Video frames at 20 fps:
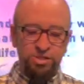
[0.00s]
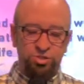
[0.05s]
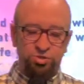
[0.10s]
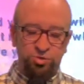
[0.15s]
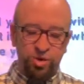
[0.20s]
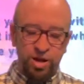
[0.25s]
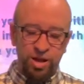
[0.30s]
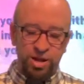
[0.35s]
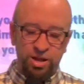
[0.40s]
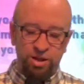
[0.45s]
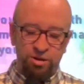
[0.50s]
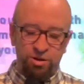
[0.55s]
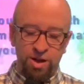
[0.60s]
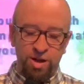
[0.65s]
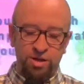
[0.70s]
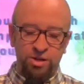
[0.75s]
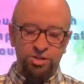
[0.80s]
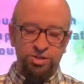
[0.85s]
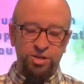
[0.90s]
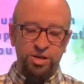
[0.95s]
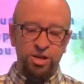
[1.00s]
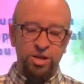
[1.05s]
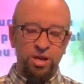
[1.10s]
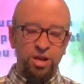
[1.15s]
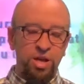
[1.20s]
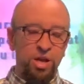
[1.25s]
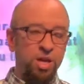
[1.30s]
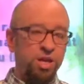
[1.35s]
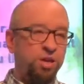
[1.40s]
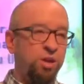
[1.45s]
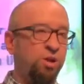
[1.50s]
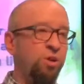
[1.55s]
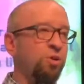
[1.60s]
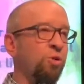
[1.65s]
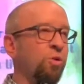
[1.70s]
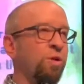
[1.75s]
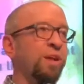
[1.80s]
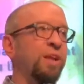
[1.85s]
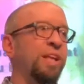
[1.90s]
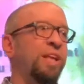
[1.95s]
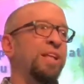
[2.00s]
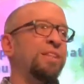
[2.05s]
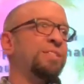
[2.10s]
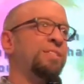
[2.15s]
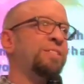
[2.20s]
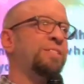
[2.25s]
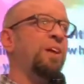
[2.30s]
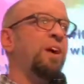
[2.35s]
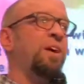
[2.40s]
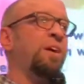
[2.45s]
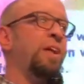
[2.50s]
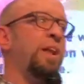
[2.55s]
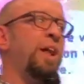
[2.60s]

draining your energy, you're going to get stuck,